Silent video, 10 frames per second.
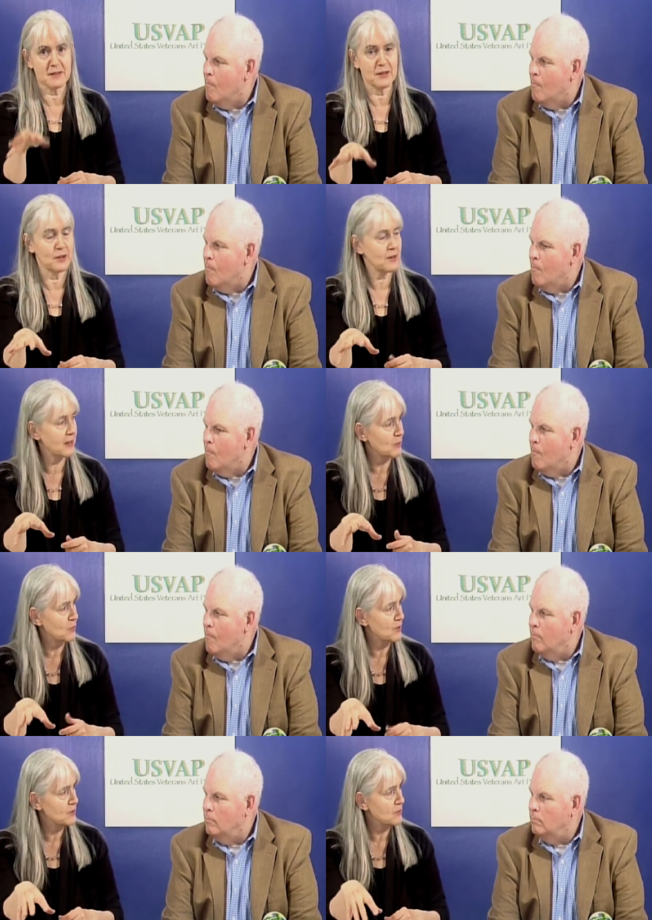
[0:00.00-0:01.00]
Speaker 1: that your head
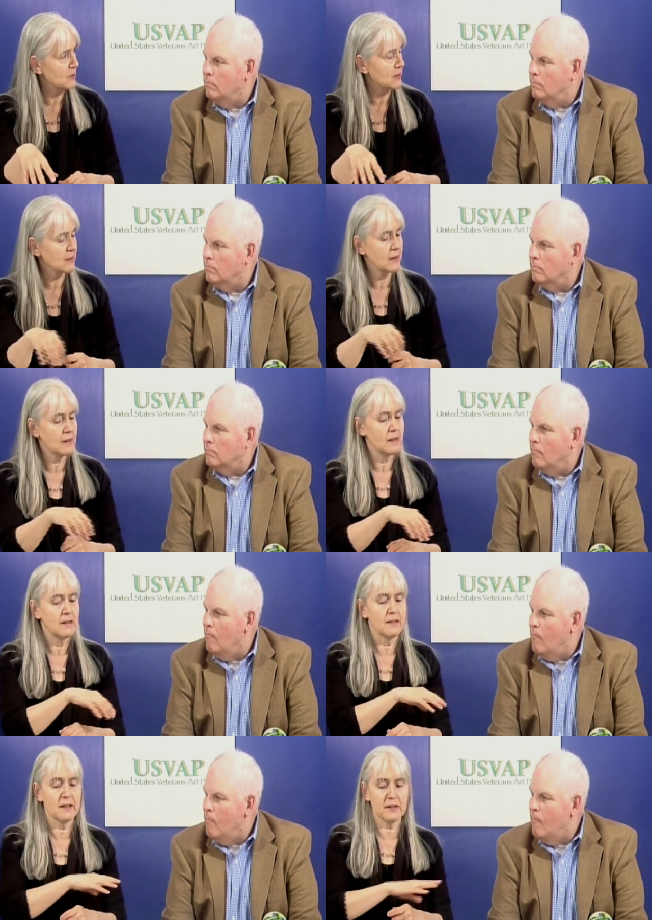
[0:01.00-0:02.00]
works with.
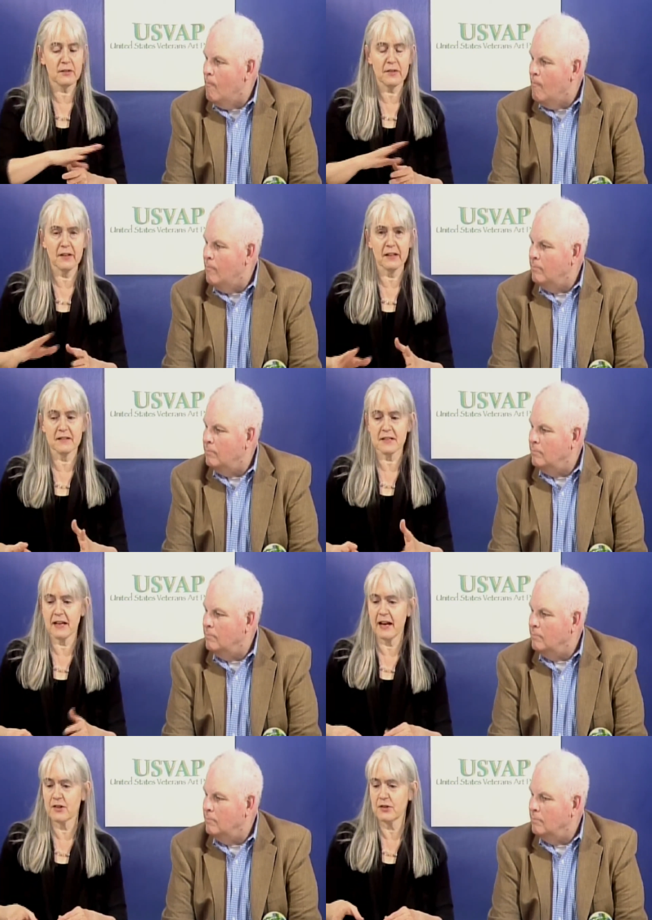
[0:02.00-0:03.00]
The other thing is
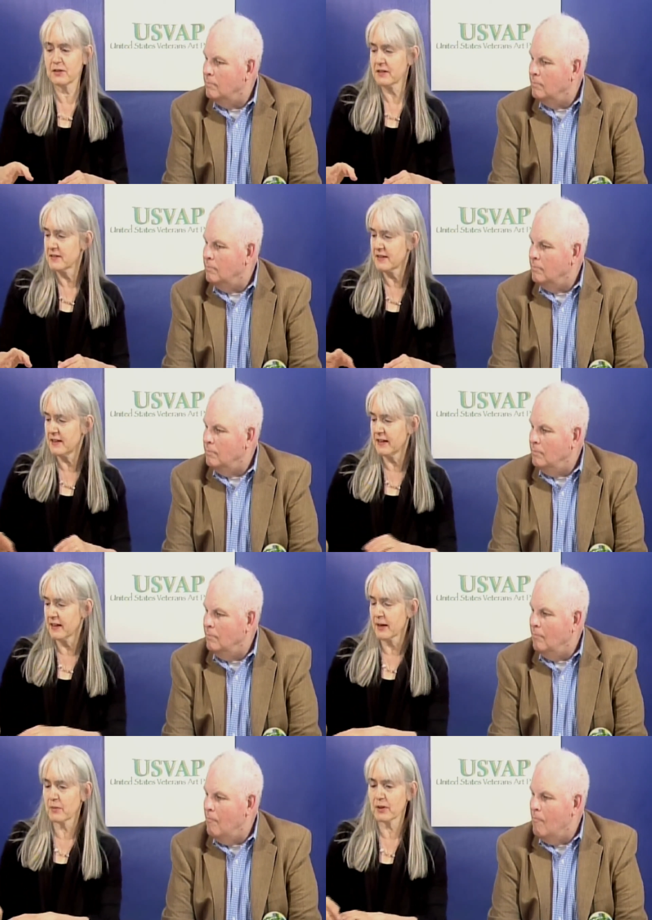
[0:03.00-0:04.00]
that, as you can see,
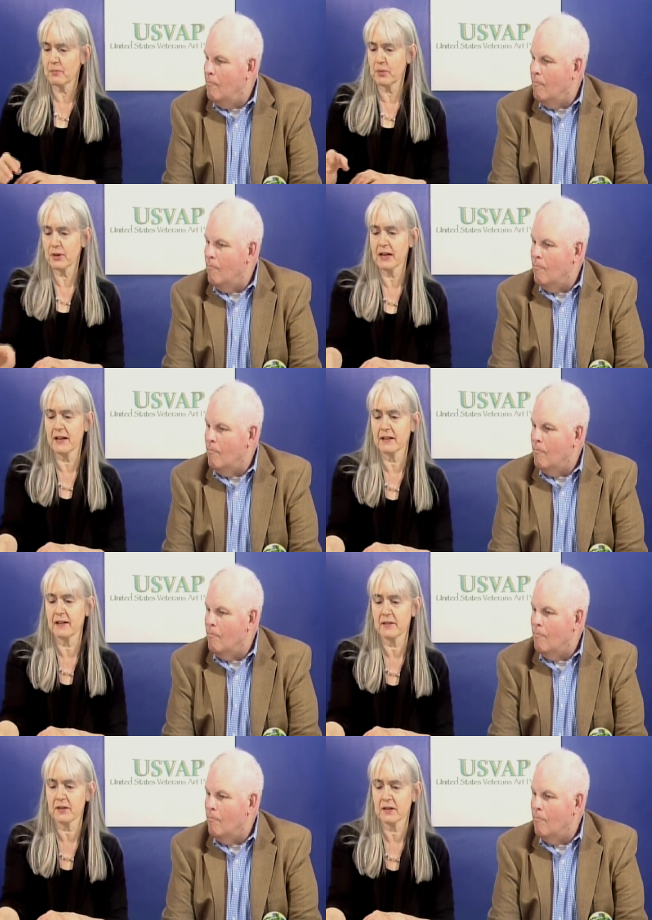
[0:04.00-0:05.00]
and I'm going to put on
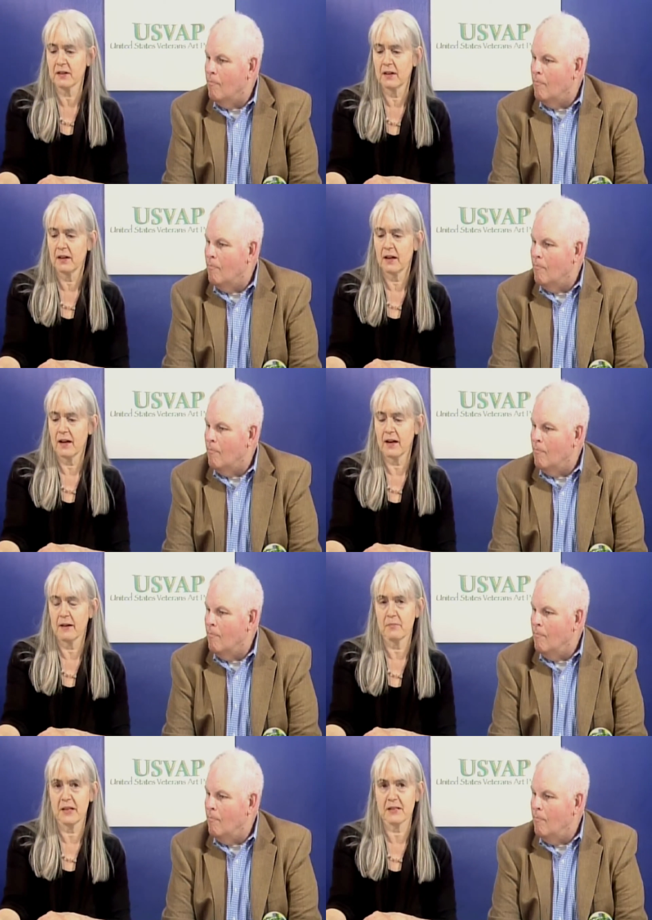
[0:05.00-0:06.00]
another
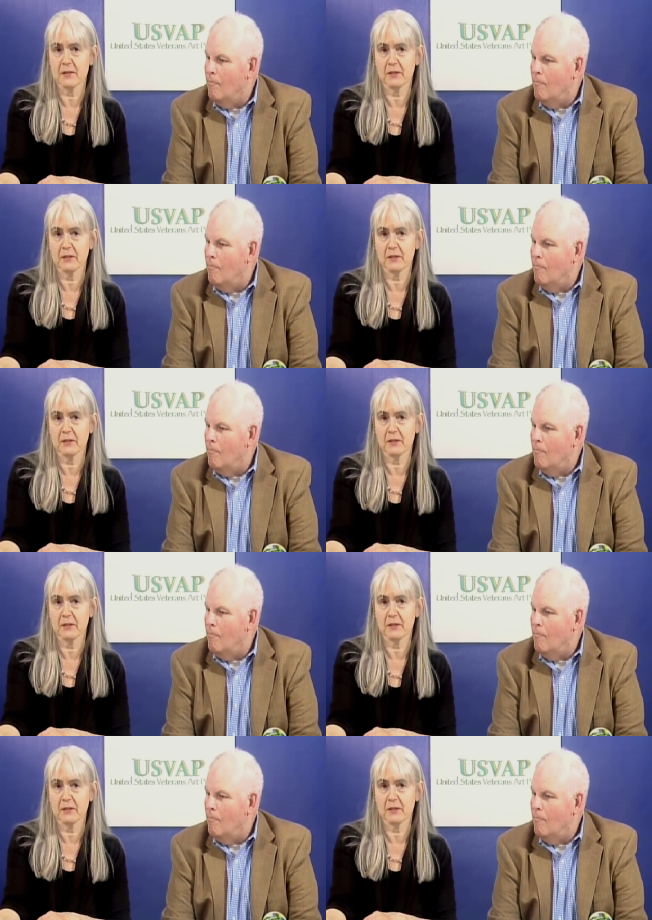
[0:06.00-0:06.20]
piece of